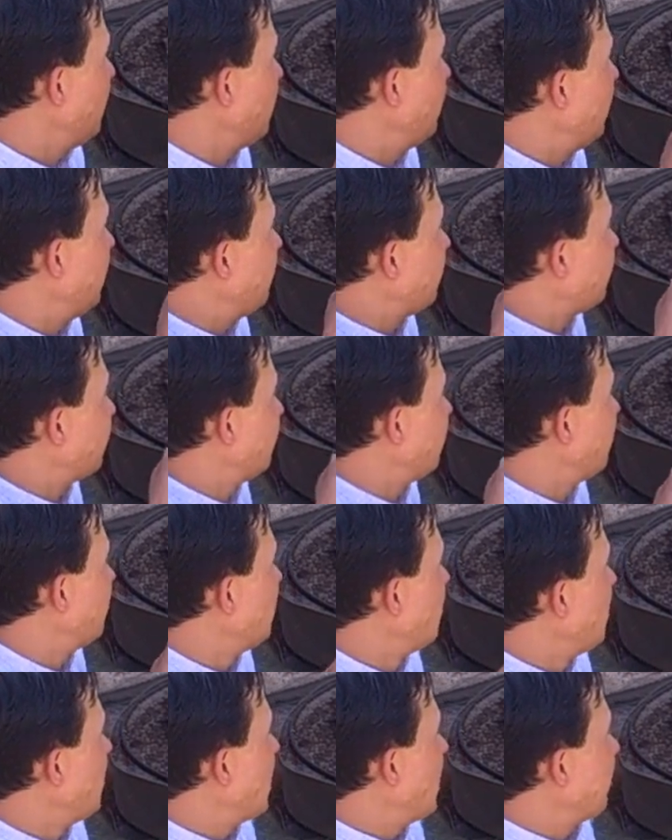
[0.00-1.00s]
In
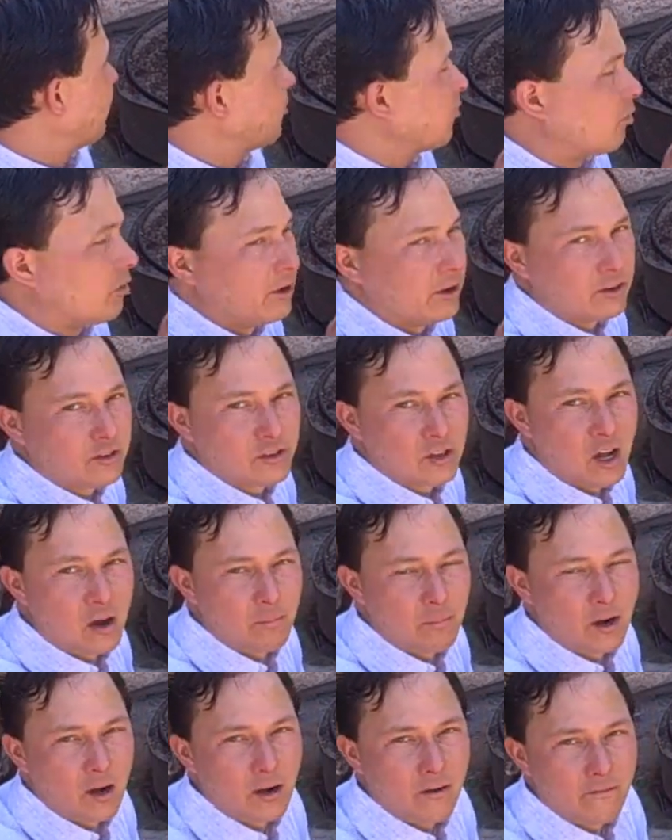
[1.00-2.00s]
addition, I'm growing
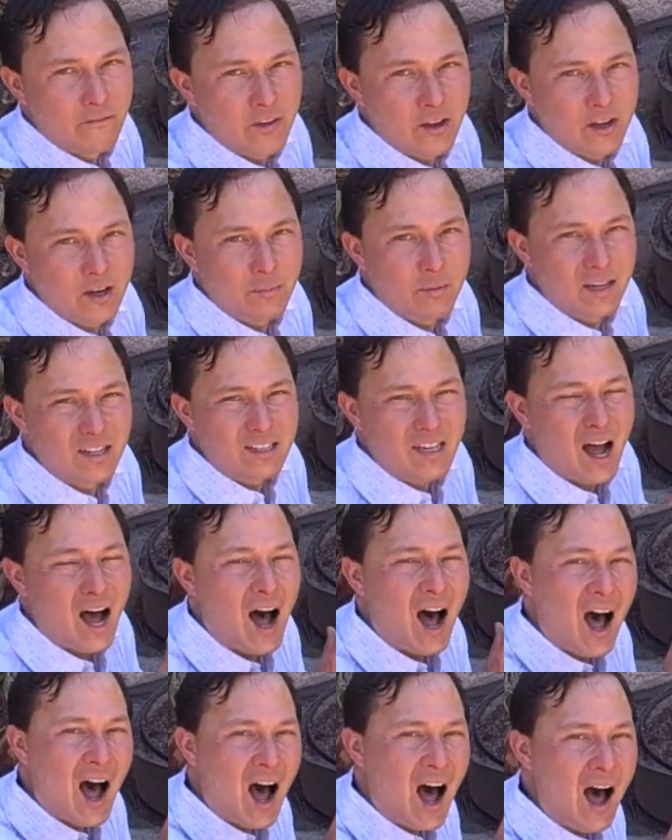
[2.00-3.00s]
some Vietnamese
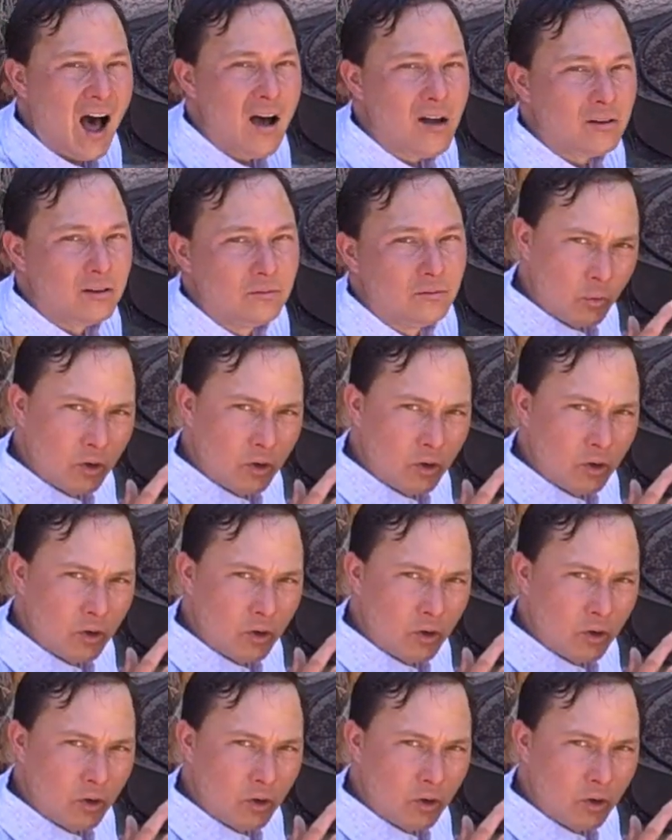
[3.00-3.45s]
ha,